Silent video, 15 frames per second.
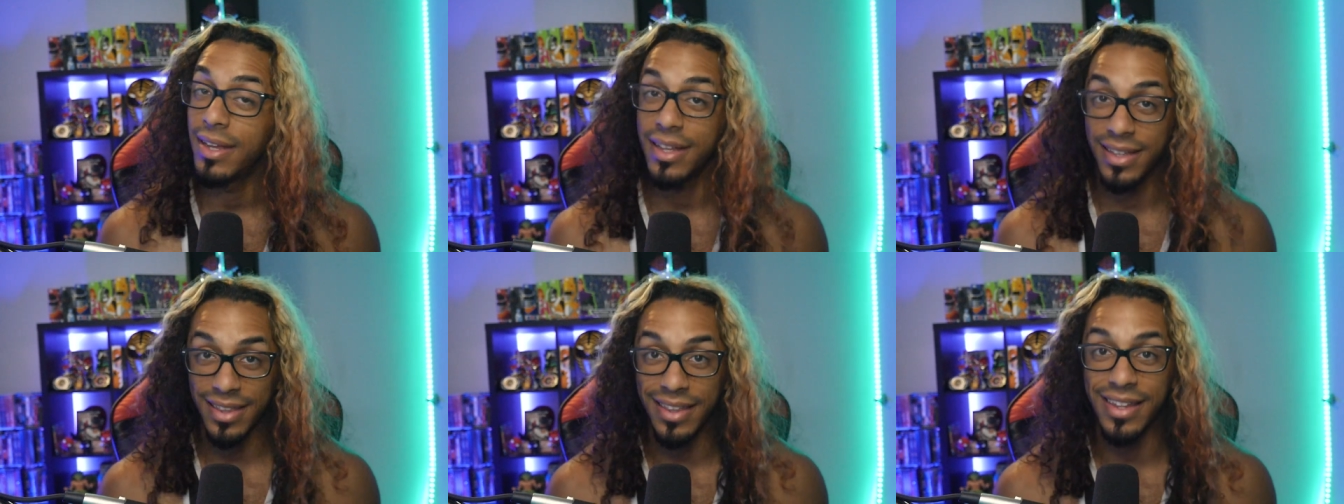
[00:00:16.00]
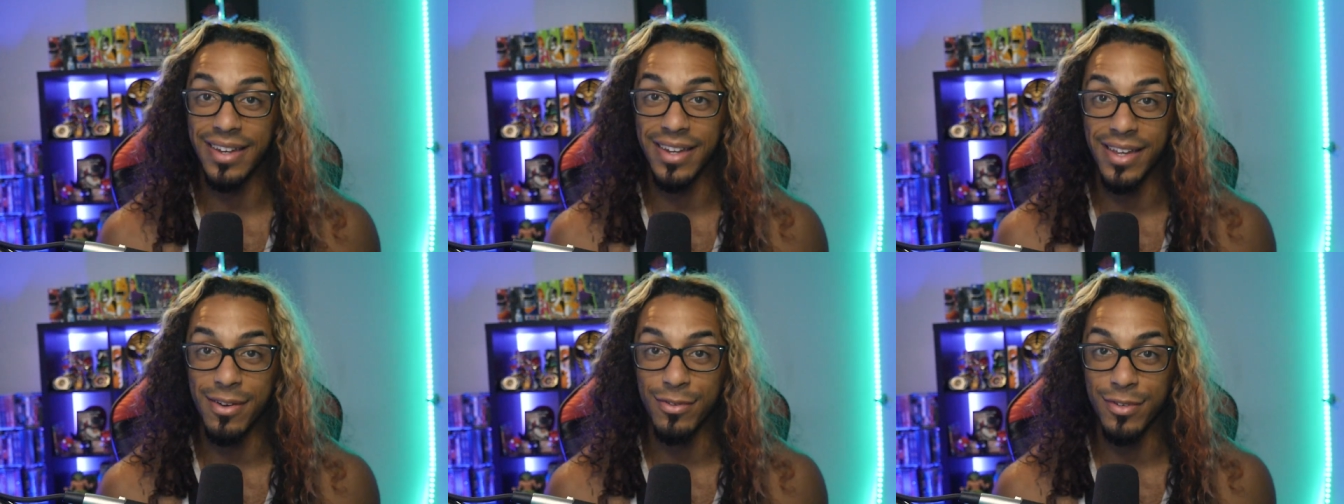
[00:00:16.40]

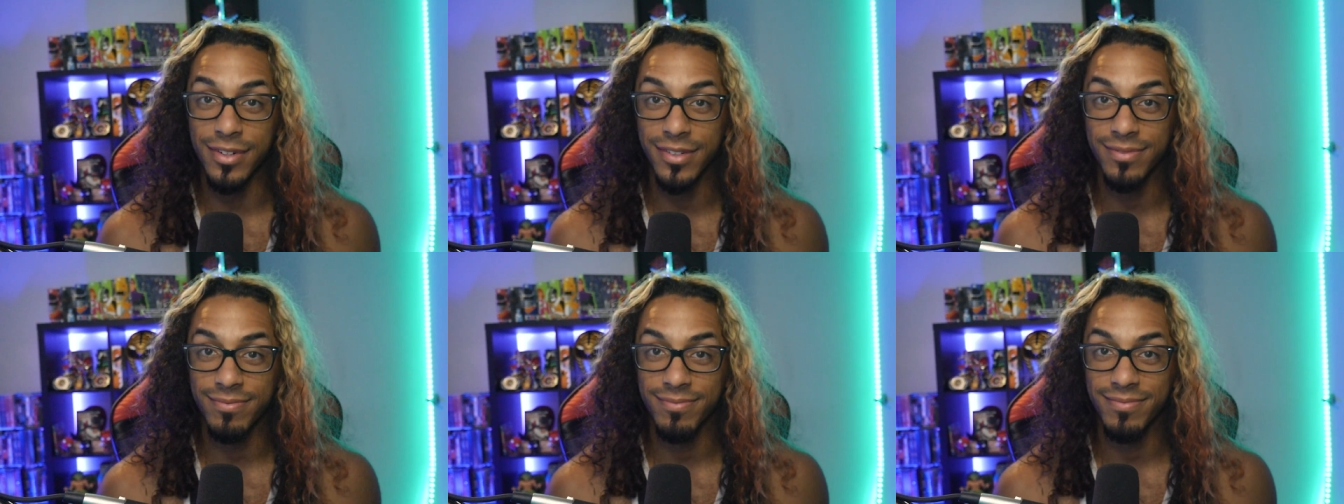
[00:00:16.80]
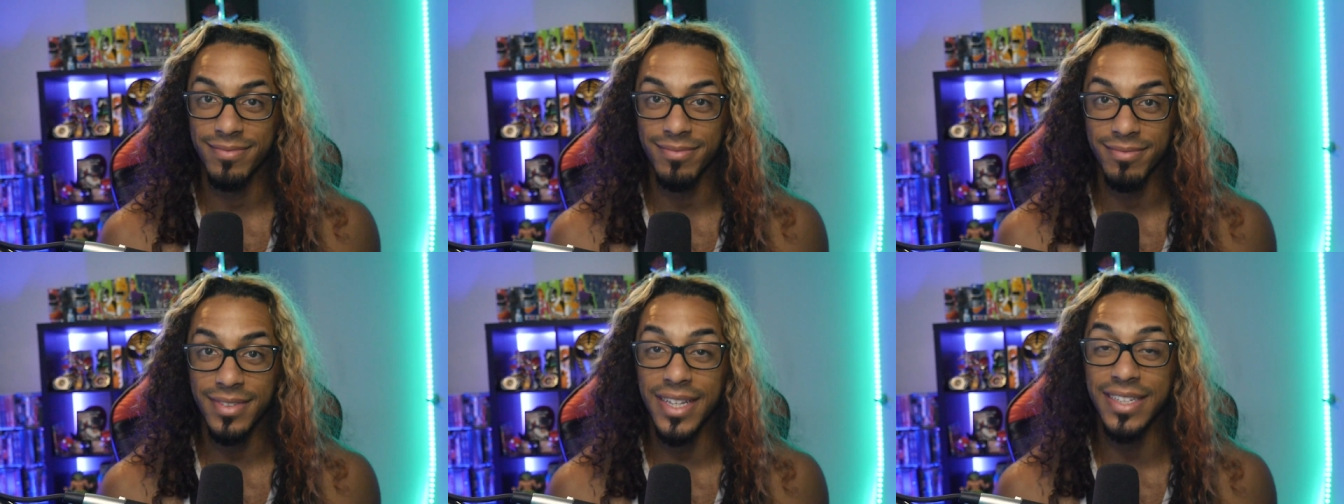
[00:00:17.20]
than never.
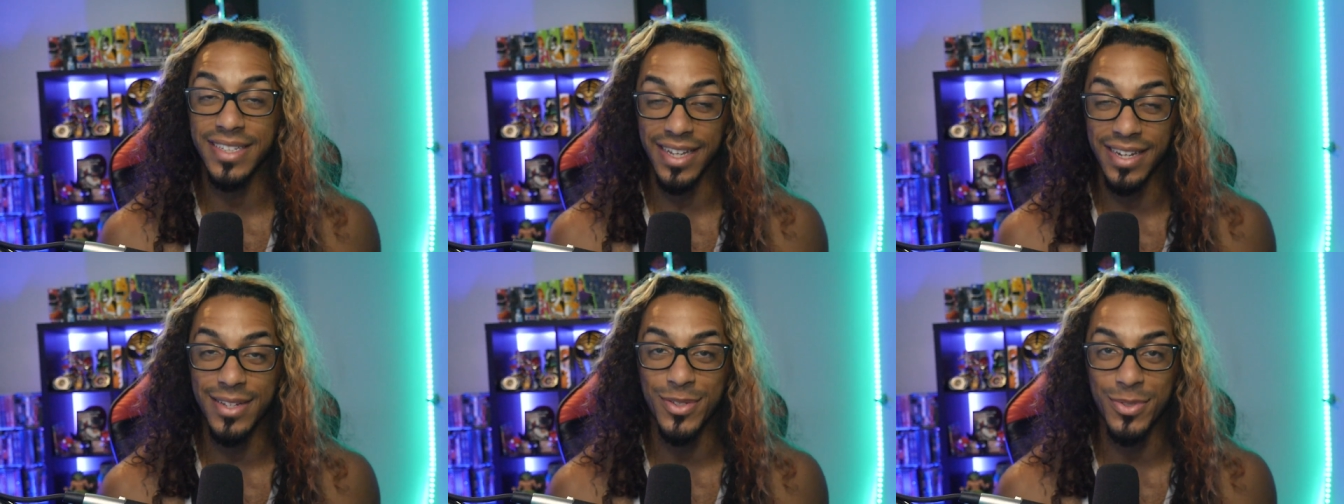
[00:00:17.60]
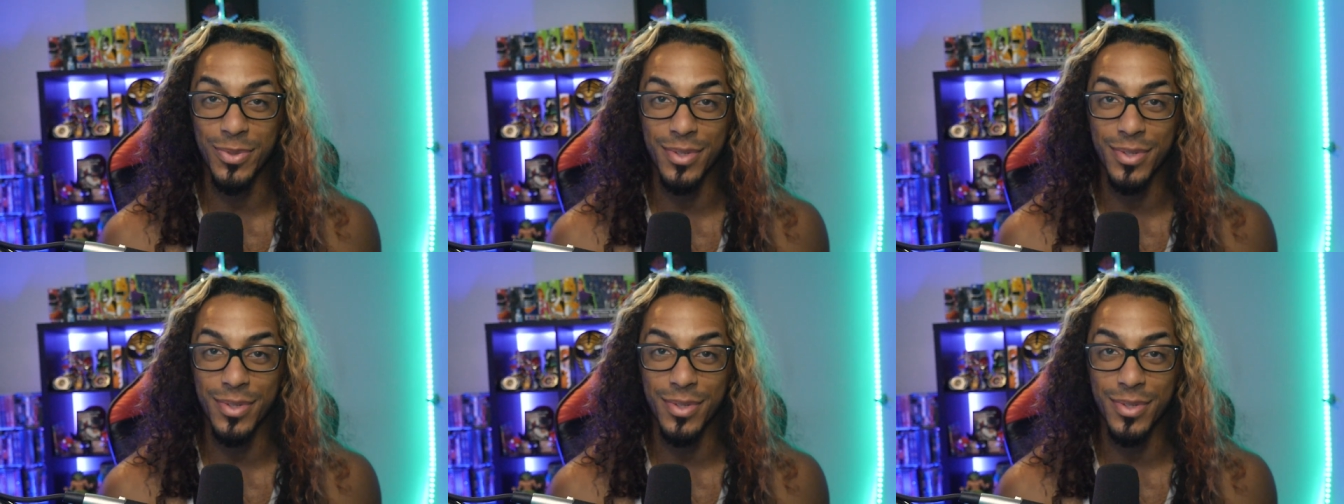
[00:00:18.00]
Let's get into